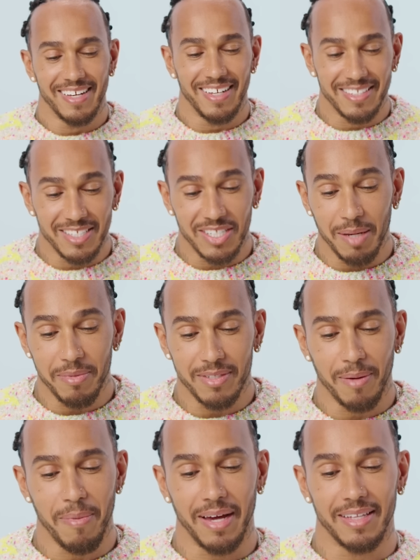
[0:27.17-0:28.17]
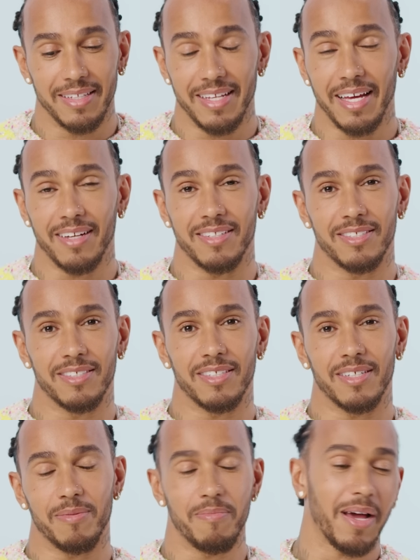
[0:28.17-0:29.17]
Yeah, it's a shame it's not back in the day, because
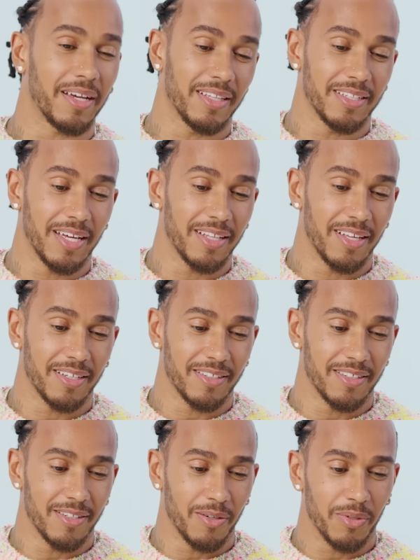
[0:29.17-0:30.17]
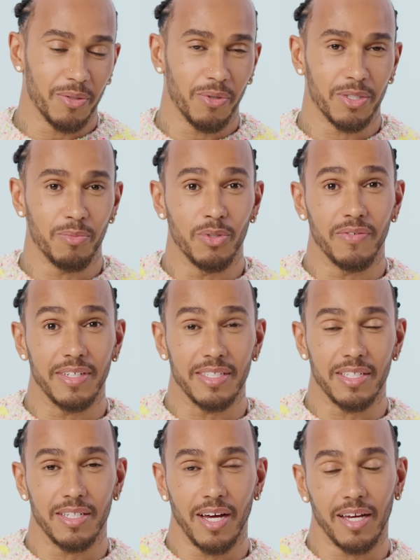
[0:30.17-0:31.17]
back in the day, they, you know, when you watch
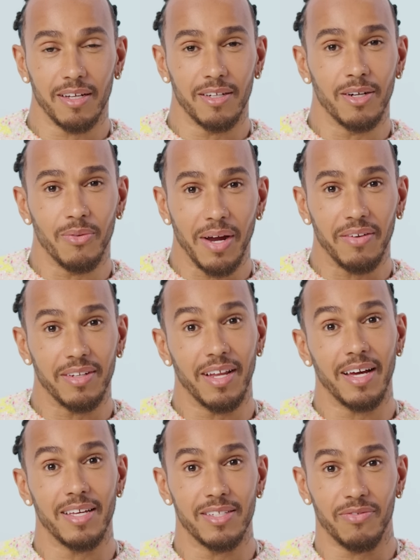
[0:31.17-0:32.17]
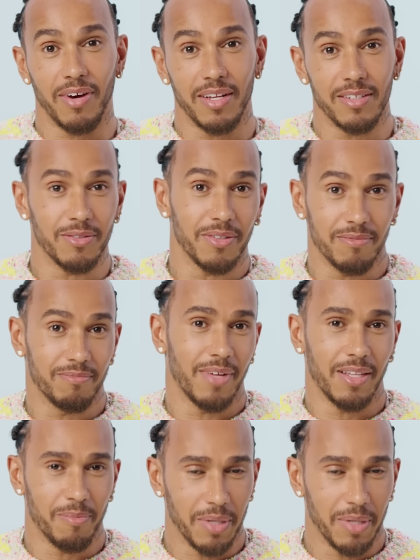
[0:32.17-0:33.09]
movies, the knight could go around and knight his friends or other